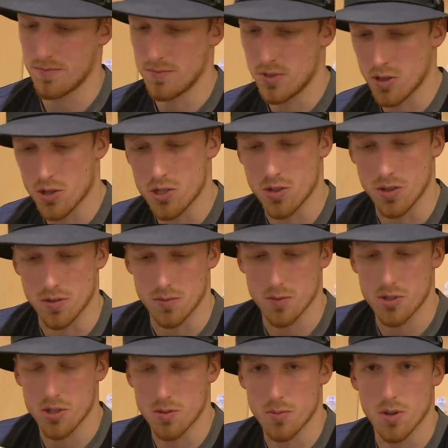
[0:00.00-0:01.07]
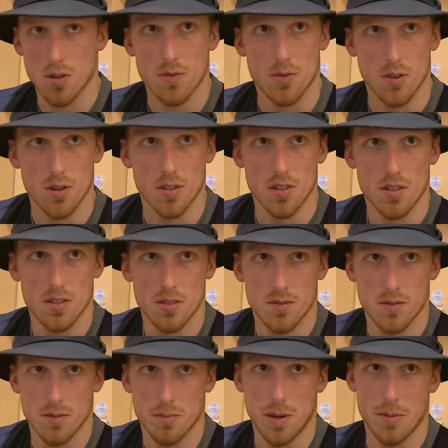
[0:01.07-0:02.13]
you know, show more for
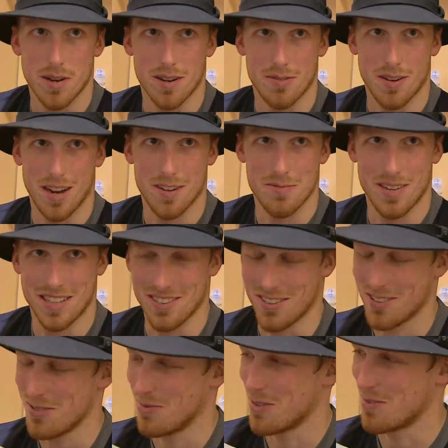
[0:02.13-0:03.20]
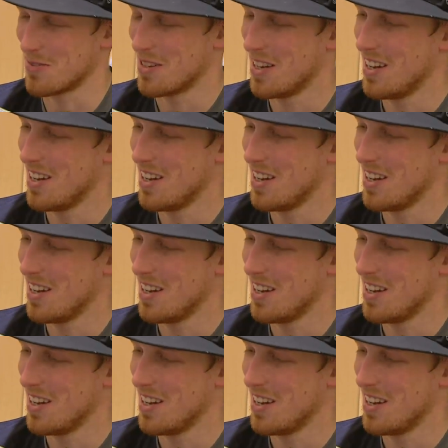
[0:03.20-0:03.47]
maybe not 5-man looks, but